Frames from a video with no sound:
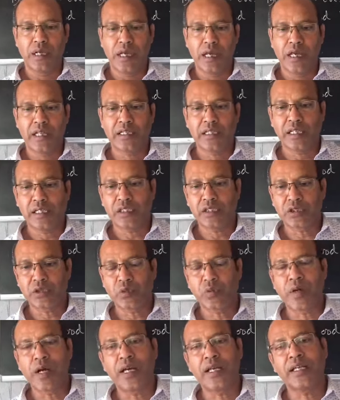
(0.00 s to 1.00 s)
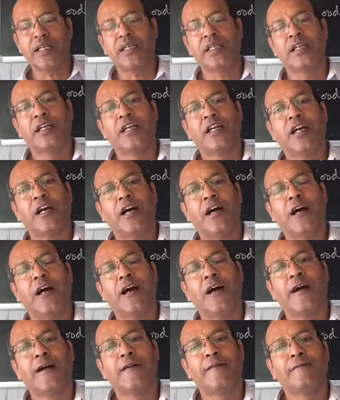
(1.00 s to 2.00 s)
And that is why
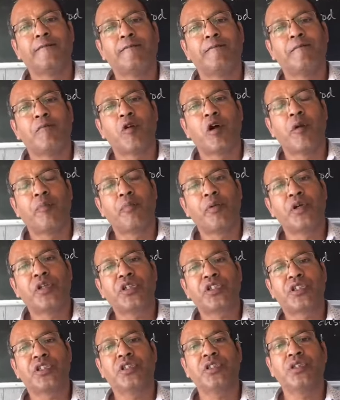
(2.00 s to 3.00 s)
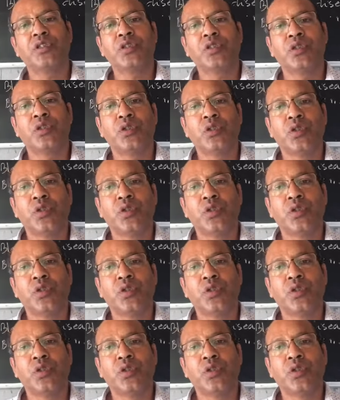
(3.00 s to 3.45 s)
a person